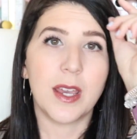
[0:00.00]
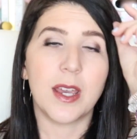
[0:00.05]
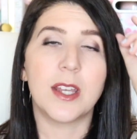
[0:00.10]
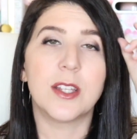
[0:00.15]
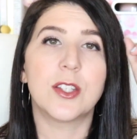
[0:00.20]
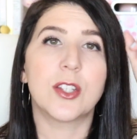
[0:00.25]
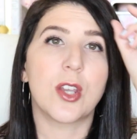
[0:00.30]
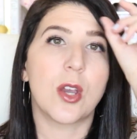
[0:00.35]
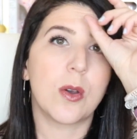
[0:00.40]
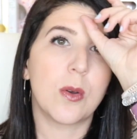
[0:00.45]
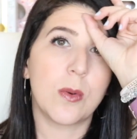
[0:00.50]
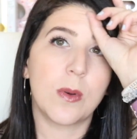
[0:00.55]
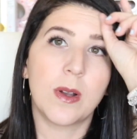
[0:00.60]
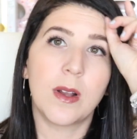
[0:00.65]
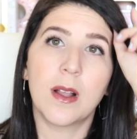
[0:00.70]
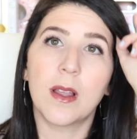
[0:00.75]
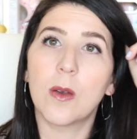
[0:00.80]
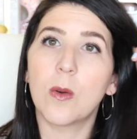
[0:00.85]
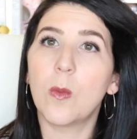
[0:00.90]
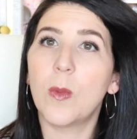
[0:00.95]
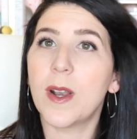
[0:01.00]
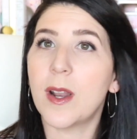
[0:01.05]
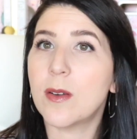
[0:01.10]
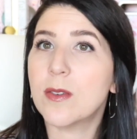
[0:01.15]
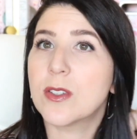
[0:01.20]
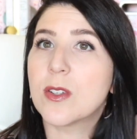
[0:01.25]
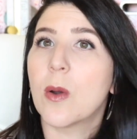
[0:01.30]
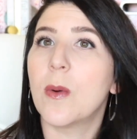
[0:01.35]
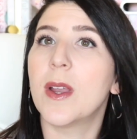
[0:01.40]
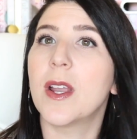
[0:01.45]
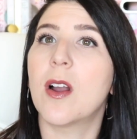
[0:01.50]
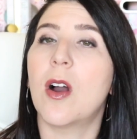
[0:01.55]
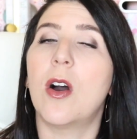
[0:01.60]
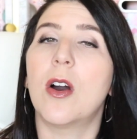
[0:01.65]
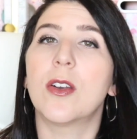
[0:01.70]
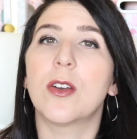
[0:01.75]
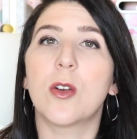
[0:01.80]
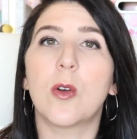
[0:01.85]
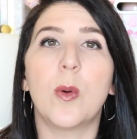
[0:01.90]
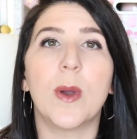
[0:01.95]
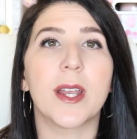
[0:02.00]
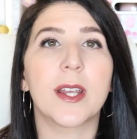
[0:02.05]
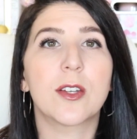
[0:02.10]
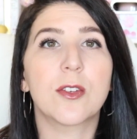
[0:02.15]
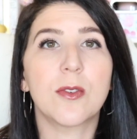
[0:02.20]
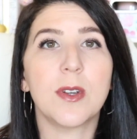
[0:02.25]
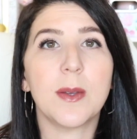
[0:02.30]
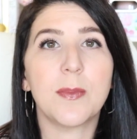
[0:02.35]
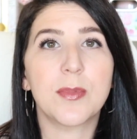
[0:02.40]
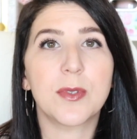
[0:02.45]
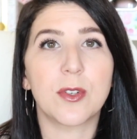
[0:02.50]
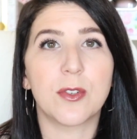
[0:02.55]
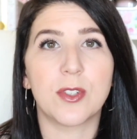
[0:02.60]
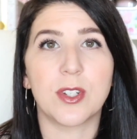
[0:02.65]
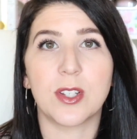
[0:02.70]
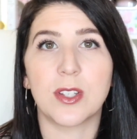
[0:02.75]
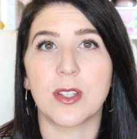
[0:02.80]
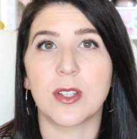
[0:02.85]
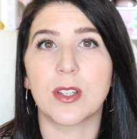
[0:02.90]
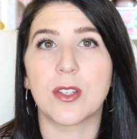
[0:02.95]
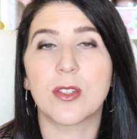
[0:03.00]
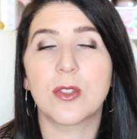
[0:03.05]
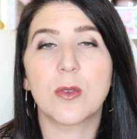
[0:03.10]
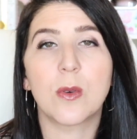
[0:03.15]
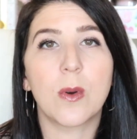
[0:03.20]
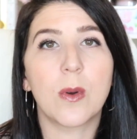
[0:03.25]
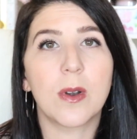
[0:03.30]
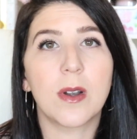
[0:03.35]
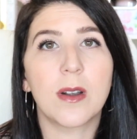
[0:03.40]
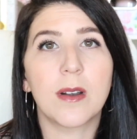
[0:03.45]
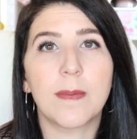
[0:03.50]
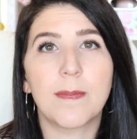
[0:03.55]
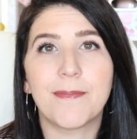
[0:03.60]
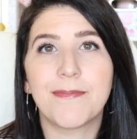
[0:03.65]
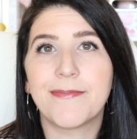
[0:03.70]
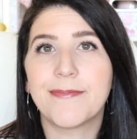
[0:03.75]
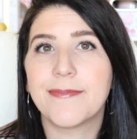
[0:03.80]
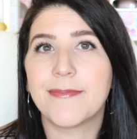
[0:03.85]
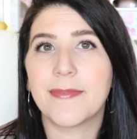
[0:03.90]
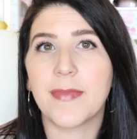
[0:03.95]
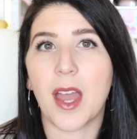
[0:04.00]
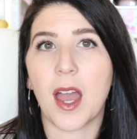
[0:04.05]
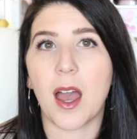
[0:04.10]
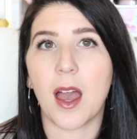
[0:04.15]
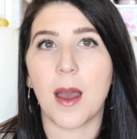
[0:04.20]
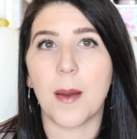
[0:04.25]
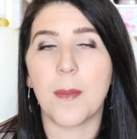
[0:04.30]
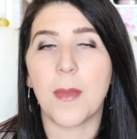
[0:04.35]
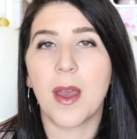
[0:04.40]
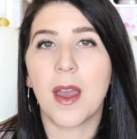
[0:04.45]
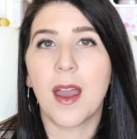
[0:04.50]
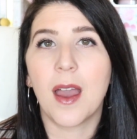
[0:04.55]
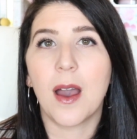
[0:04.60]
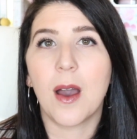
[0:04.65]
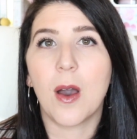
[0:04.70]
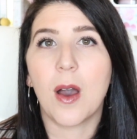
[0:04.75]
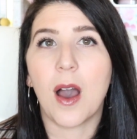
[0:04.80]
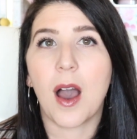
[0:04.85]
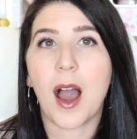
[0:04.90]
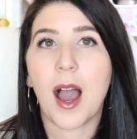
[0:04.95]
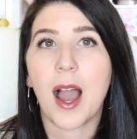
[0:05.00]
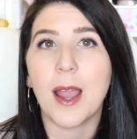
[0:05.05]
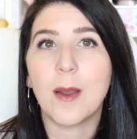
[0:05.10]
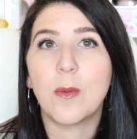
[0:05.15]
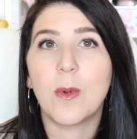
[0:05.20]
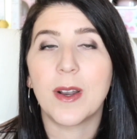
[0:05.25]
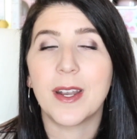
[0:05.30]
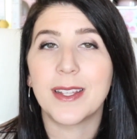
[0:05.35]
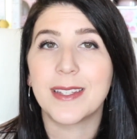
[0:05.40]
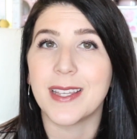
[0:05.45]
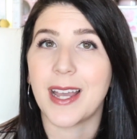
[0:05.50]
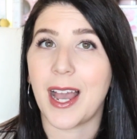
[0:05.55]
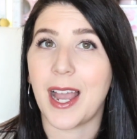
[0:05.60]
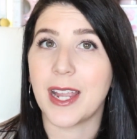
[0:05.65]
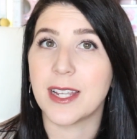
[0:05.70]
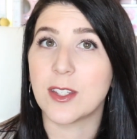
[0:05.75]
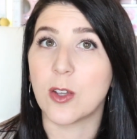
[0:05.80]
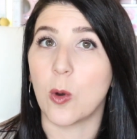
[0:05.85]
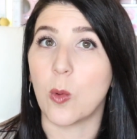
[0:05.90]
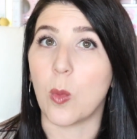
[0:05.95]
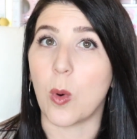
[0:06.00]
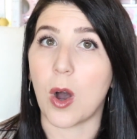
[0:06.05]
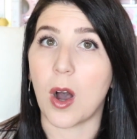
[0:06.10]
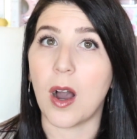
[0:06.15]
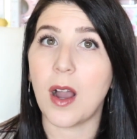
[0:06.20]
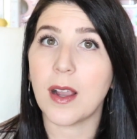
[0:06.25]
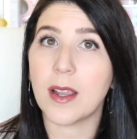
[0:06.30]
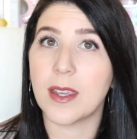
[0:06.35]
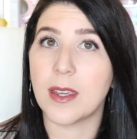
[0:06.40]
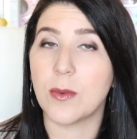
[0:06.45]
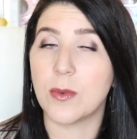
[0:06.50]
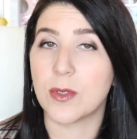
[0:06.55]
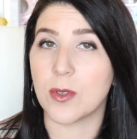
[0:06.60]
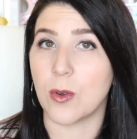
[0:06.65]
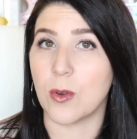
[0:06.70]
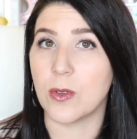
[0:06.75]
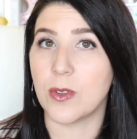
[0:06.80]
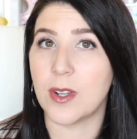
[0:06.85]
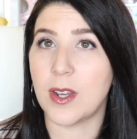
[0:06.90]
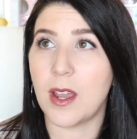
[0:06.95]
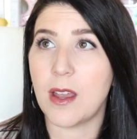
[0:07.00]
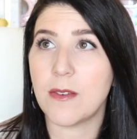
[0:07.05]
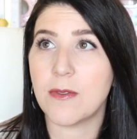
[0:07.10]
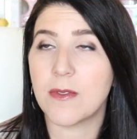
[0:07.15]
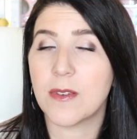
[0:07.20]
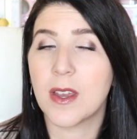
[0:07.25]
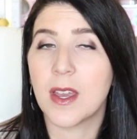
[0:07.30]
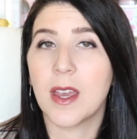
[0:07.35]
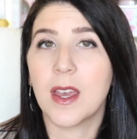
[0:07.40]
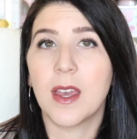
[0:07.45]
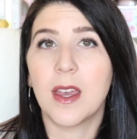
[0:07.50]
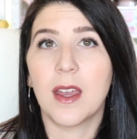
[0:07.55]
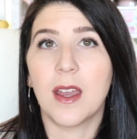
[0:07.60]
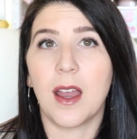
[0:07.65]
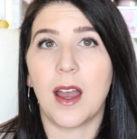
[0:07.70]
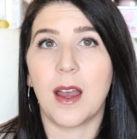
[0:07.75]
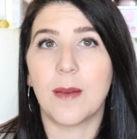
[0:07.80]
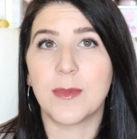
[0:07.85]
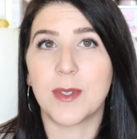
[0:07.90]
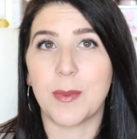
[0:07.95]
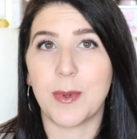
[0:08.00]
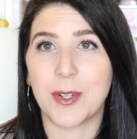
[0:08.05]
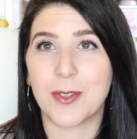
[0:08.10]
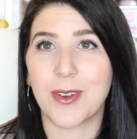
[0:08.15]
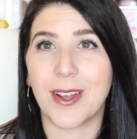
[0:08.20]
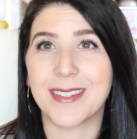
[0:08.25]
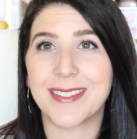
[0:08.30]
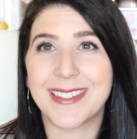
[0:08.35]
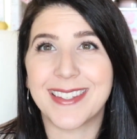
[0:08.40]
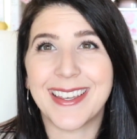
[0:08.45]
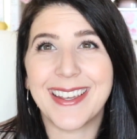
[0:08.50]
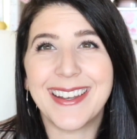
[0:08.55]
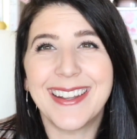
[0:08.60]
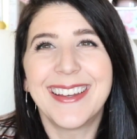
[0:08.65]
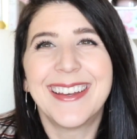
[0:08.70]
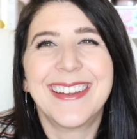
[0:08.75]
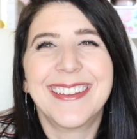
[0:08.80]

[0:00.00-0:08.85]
And so when I was going on quick trips or just to the store, um, I wanted Ty to walk. He was old enough um, to be trusted.